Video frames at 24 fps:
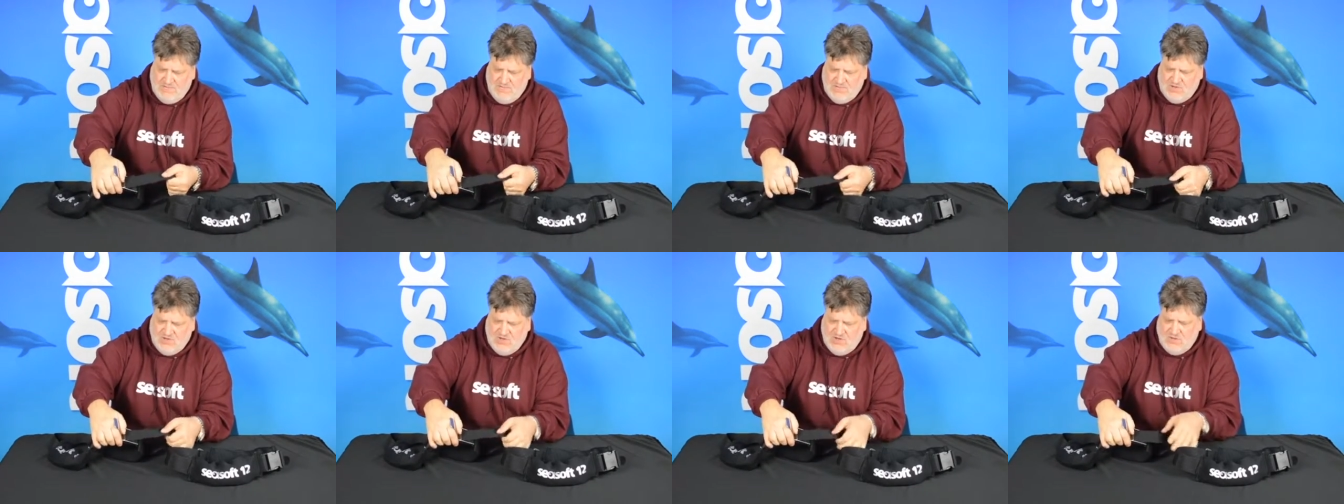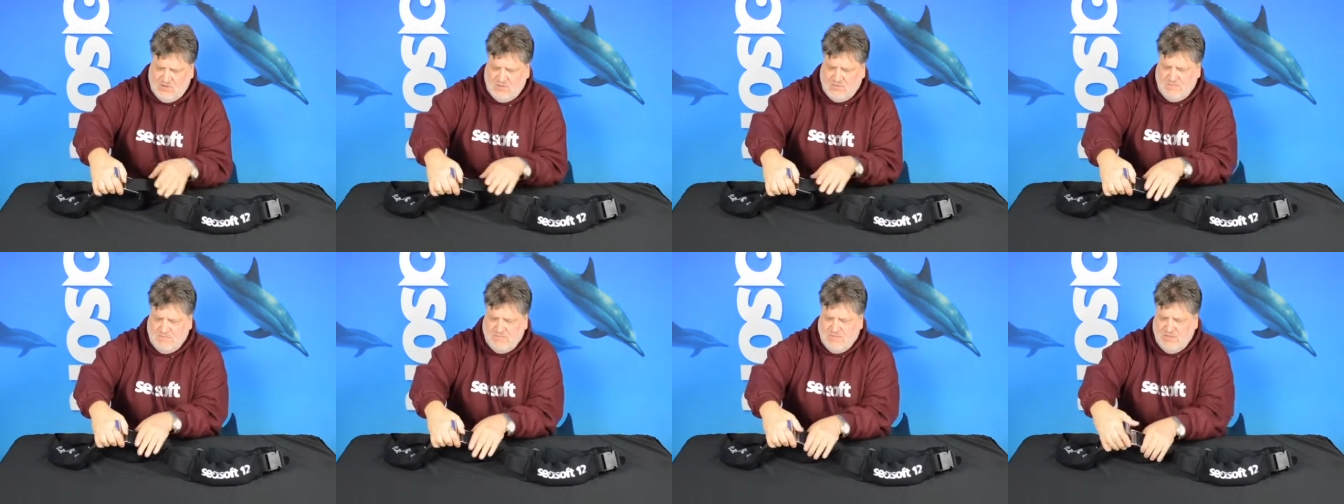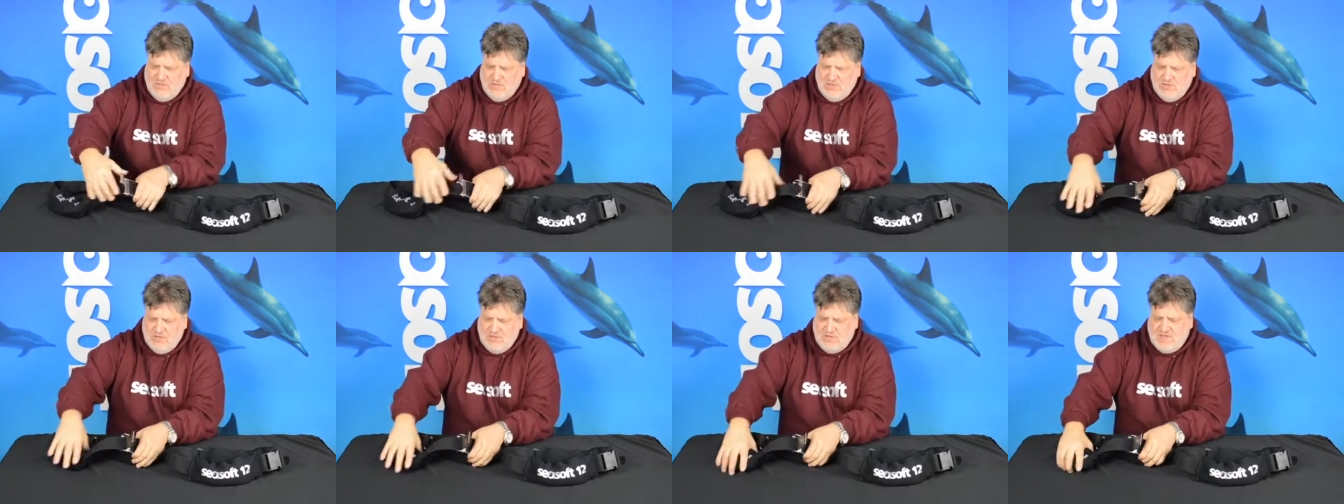so
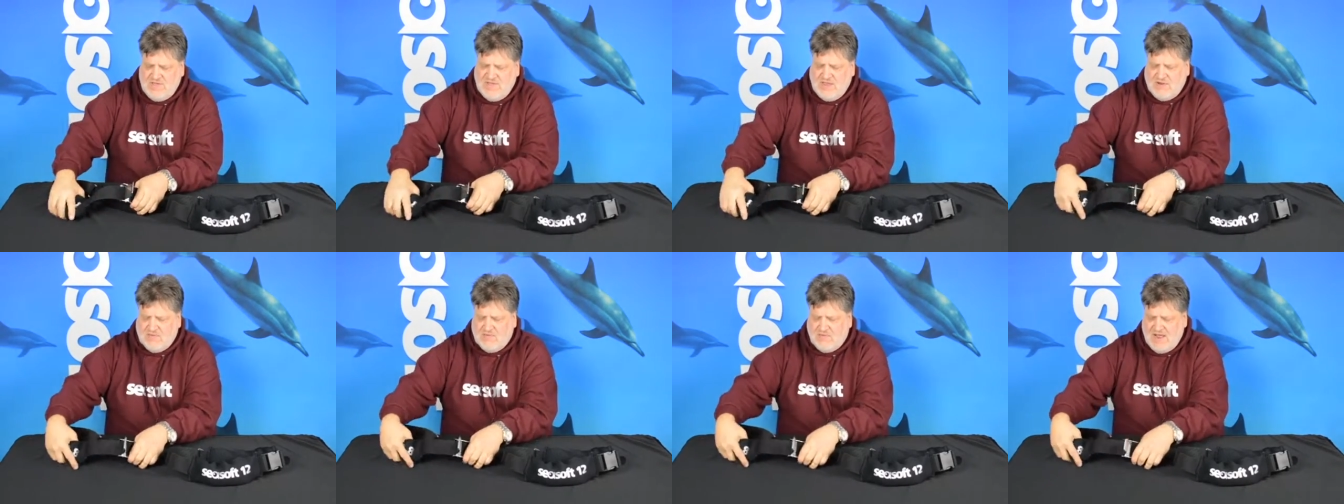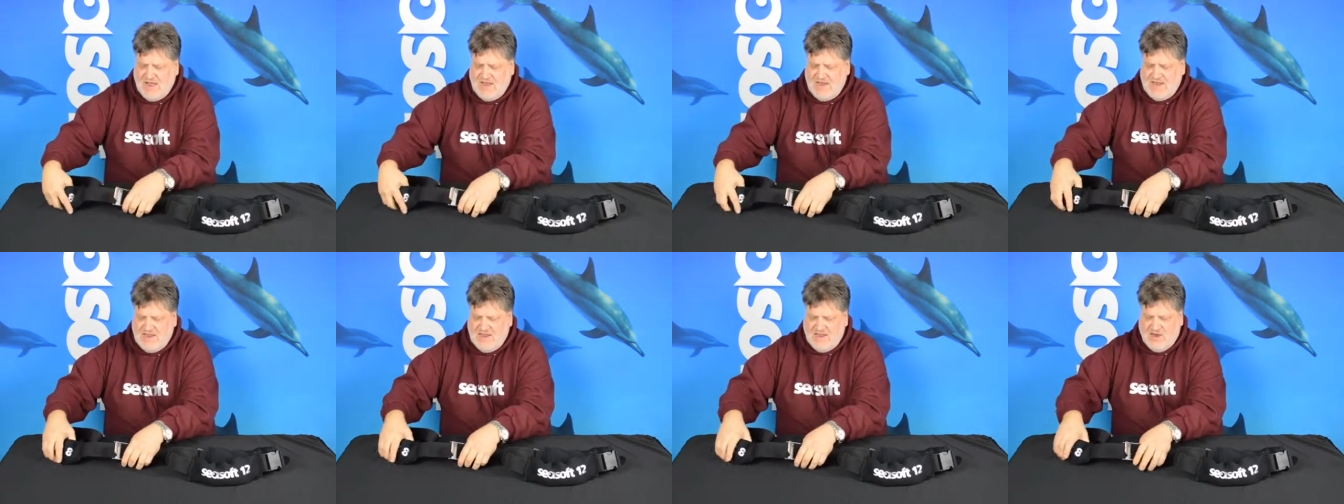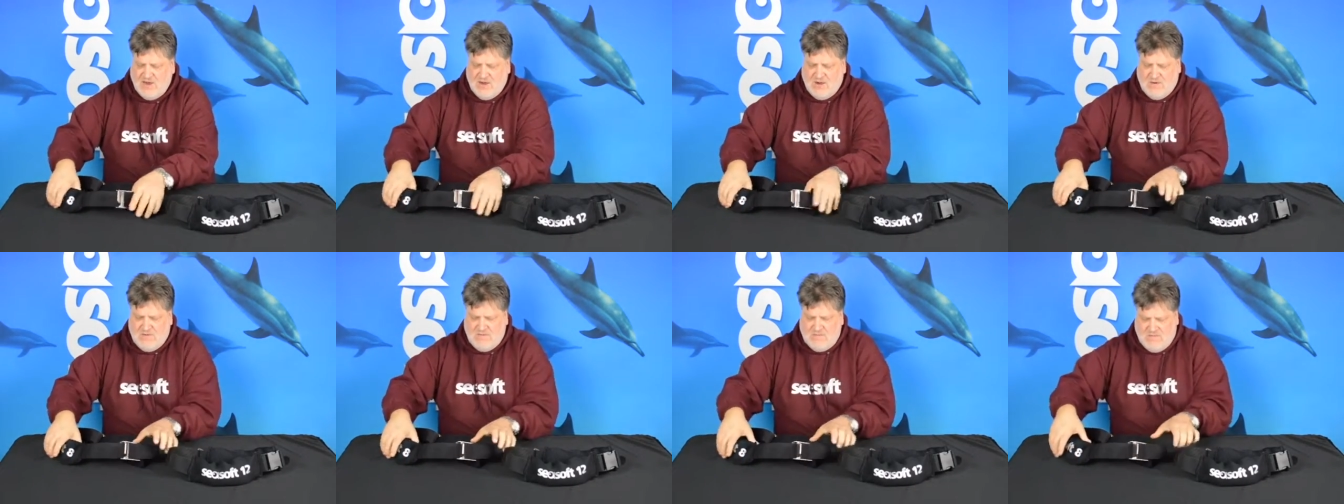you'd get it right
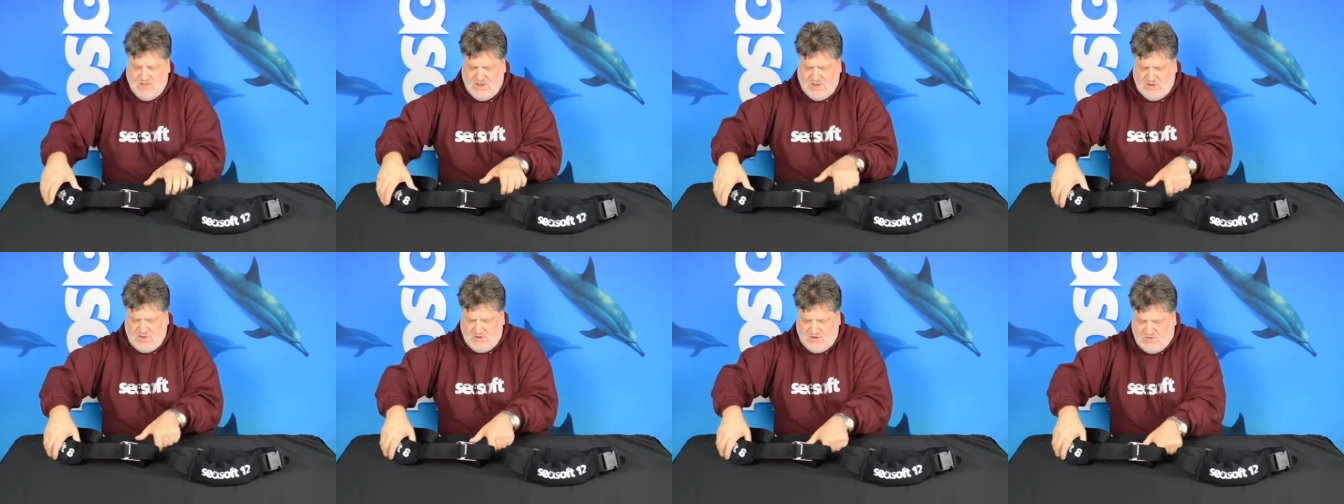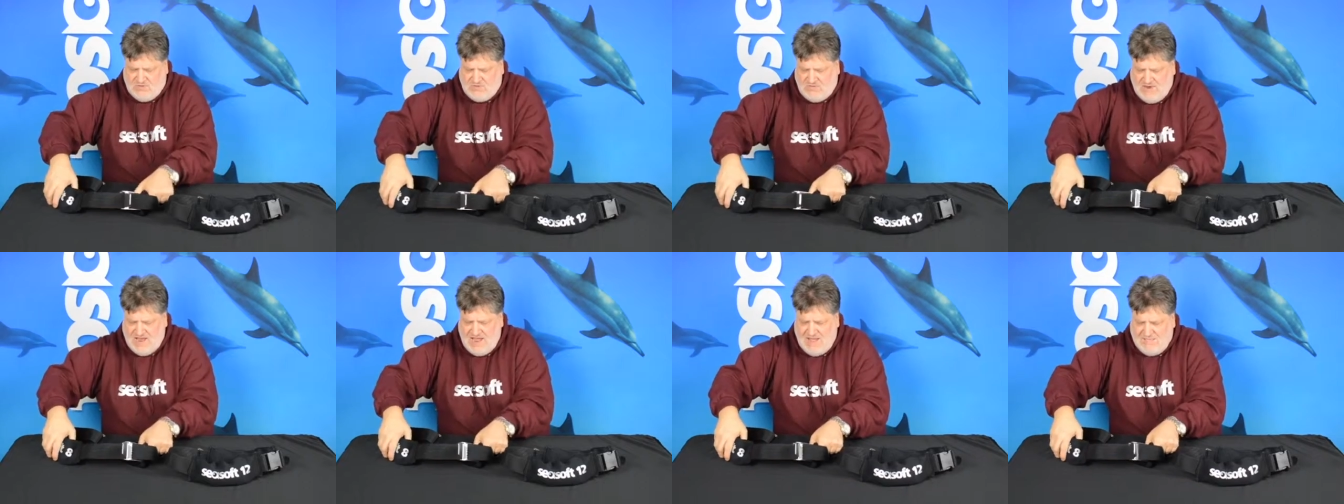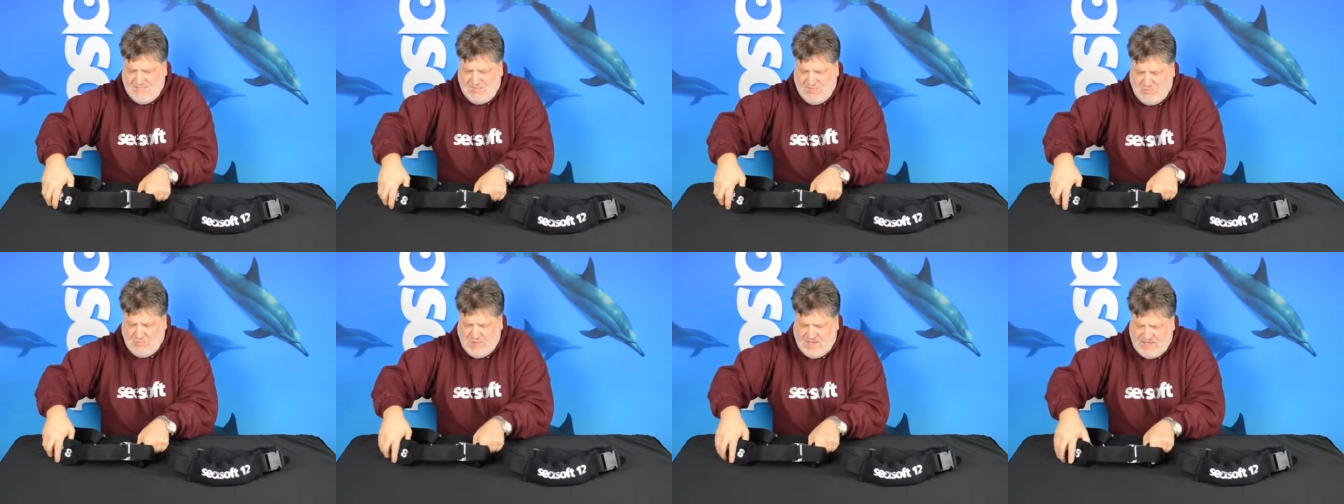here, and you'd
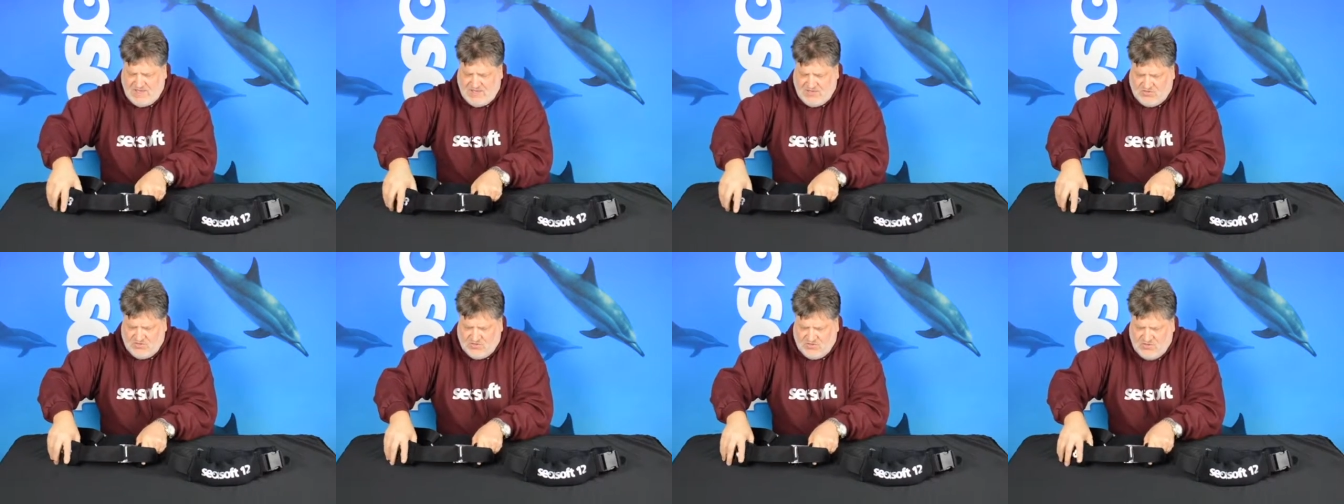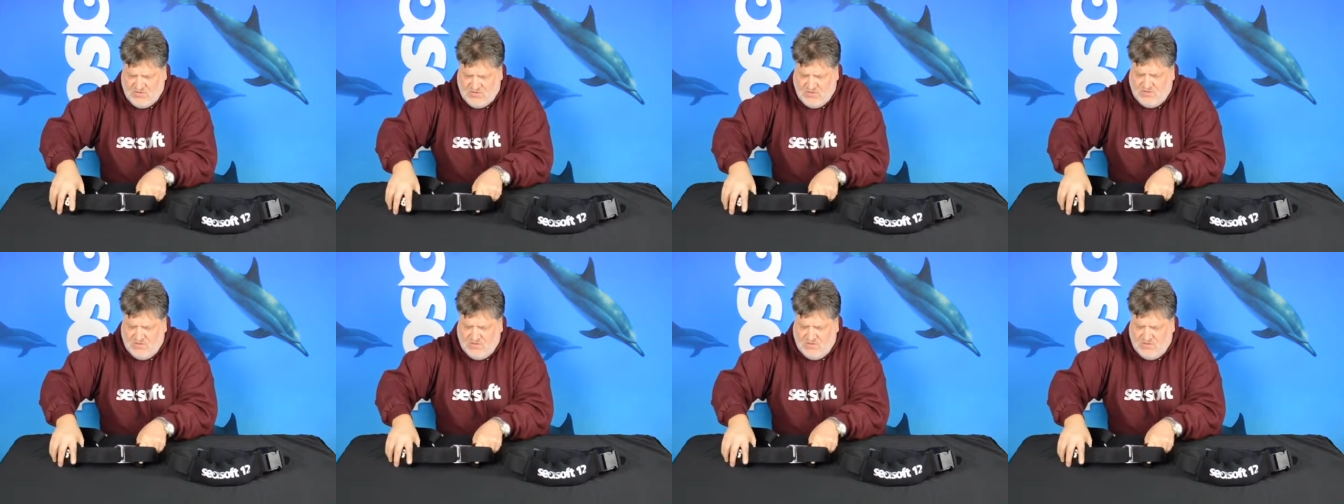grab the weights,